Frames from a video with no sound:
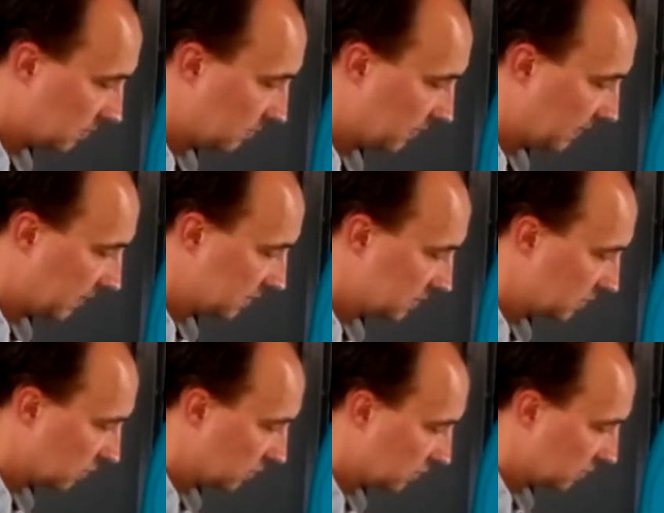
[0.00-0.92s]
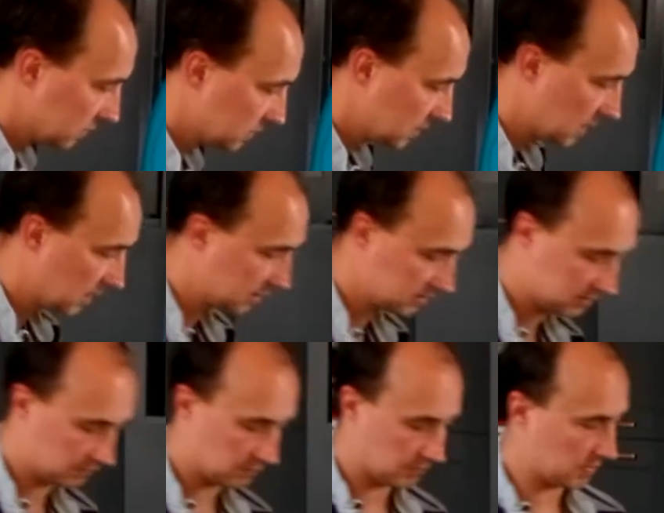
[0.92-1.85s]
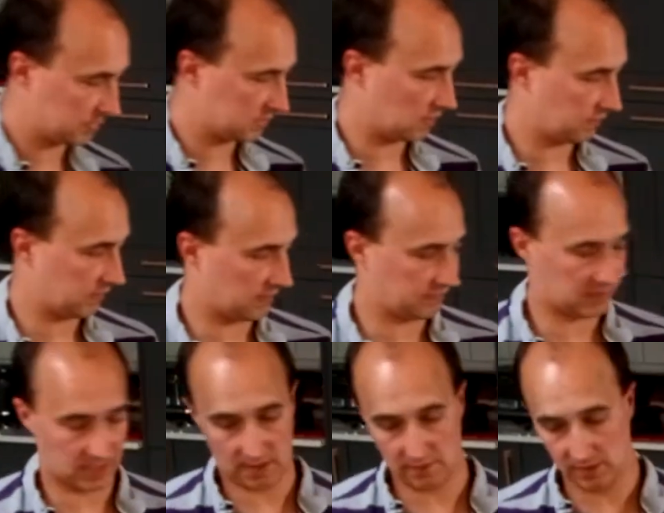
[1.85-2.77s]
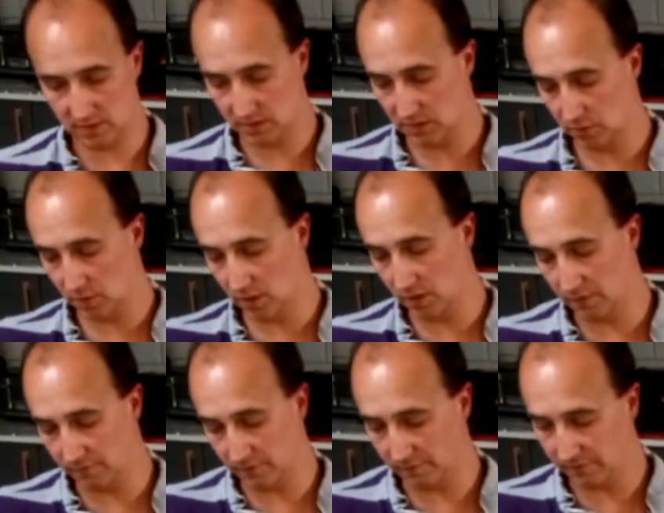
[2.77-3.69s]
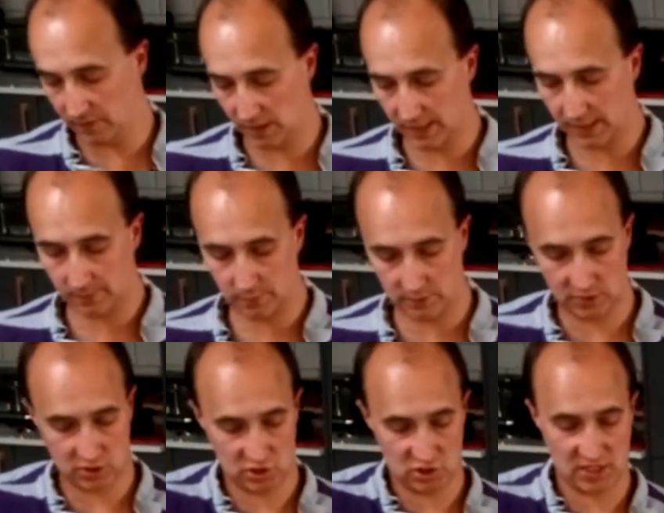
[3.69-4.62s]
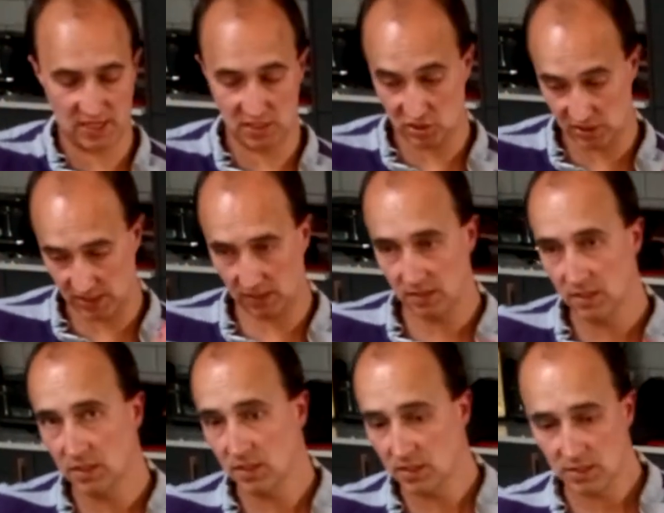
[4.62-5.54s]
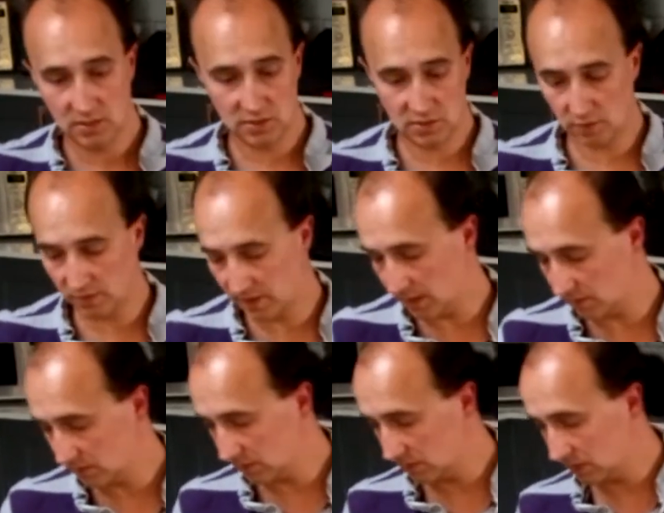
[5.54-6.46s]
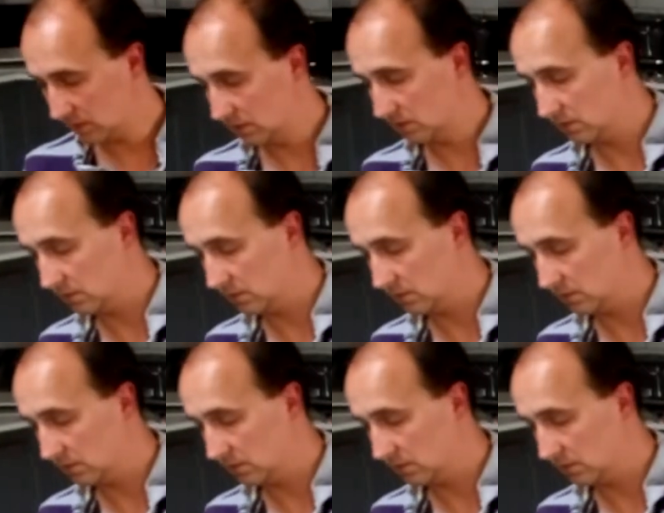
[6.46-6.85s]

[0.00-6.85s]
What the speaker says: move that 2 across there to remind myself that I've carried 2 over, if you like. We're exchanging 2,000s